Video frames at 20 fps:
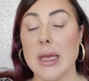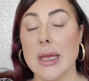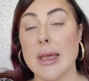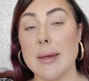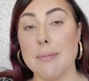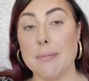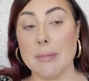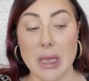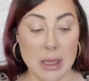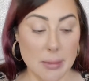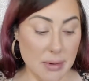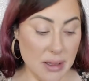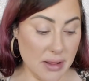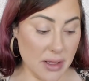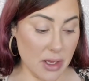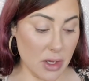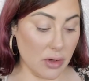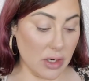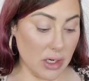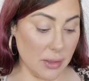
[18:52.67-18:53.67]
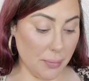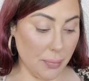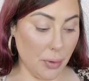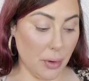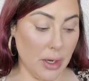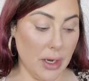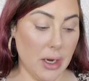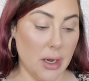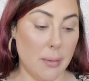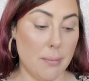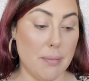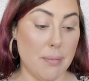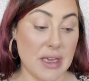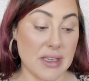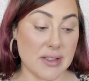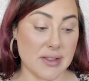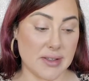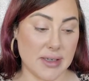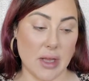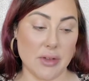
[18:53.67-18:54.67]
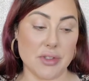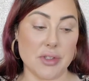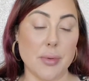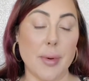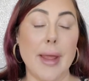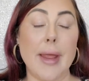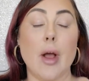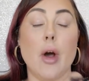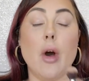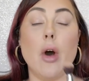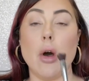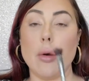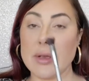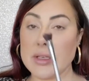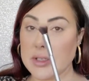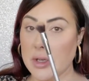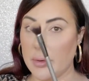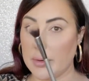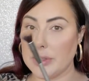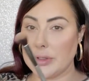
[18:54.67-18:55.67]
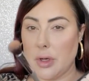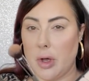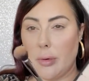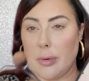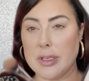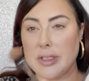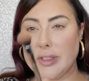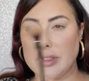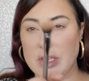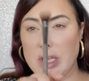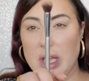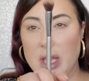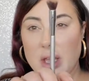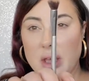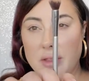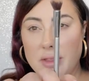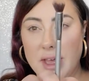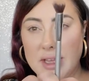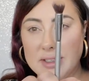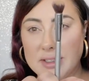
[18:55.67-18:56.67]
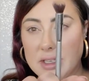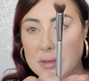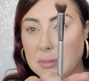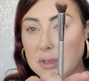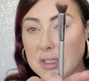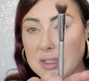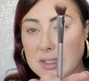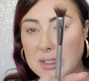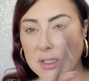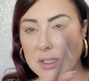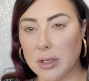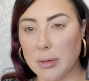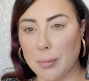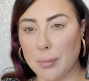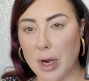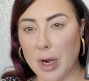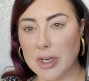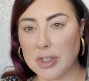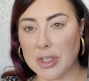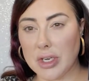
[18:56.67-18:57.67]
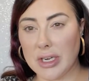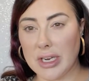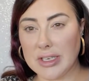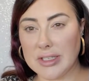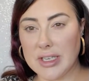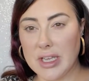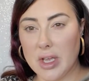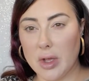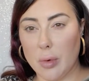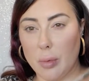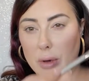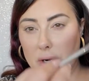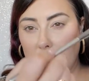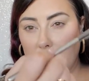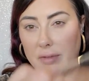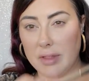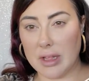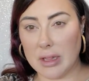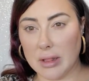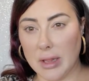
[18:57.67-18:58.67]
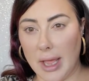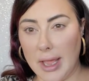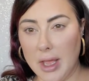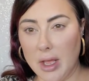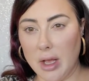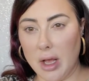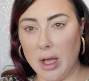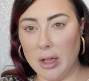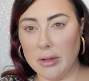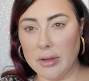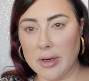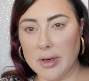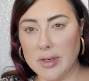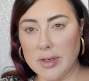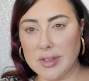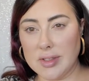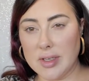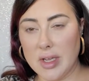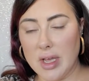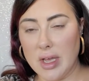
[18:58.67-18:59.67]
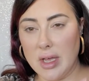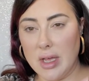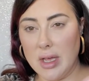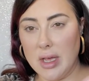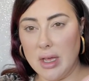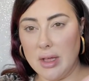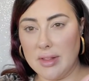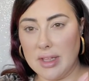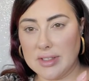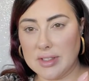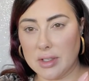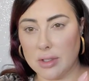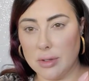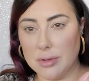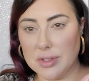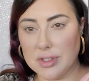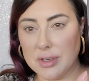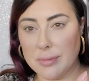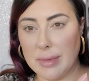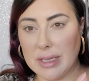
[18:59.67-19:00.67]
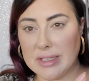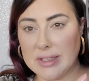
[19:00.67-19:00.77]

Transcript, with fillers: it may be that you need to put a base down. So I always, always, always take that same concealer brush and I take one of the light colors that's close to my